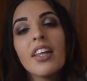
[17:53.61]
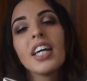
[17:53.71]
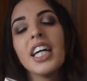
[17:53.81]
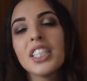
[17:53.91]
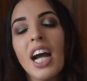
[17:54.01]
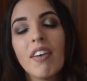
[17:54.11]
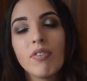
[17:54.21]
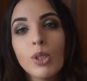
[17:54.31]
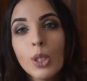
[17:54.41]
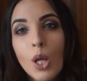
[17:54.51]
They actually
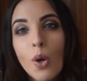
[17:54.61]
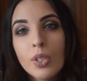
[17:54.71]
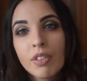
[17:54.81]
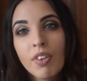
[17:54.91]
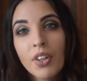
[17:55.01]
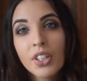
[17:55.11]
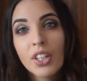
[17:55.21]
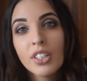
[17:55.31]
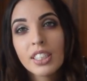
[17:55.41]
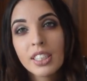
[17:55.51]
have loads of other
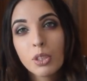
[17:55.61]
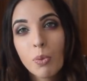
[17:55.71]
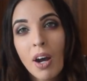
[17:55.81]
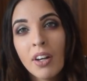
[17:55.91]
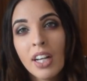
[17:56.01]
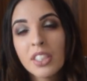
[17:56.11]
colours as well.